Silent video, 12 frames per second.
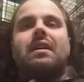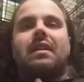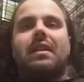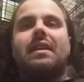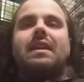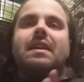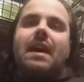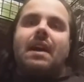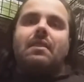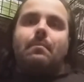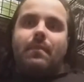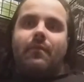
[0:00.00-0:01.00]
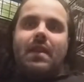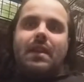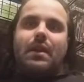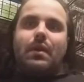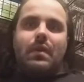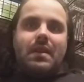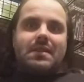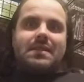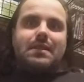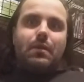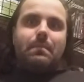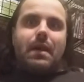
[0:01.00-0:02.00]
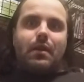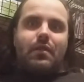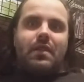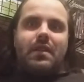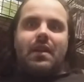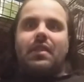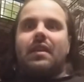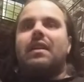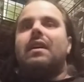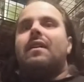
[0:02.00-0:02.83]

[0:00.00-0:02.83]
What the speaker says: Clicking on the video is still better than nothing.